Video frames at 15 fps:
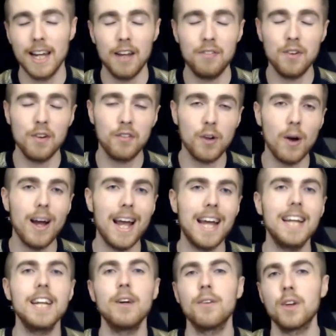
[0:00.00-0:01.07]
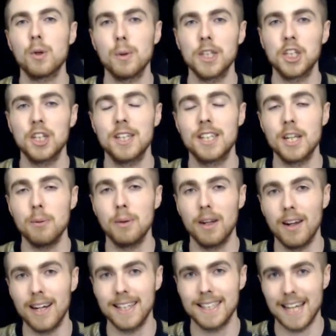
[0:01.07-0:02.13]
If you've got any other questions that you would
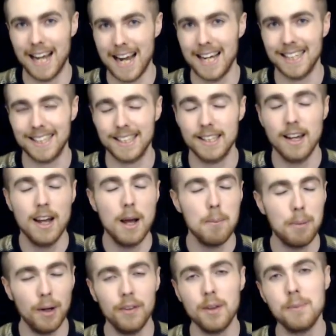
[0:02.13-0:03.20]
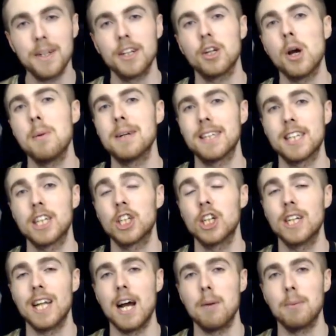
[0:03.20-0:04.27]
like to ask, put them in the comment
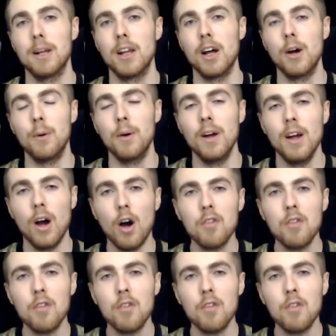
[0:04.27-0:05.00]
section down below.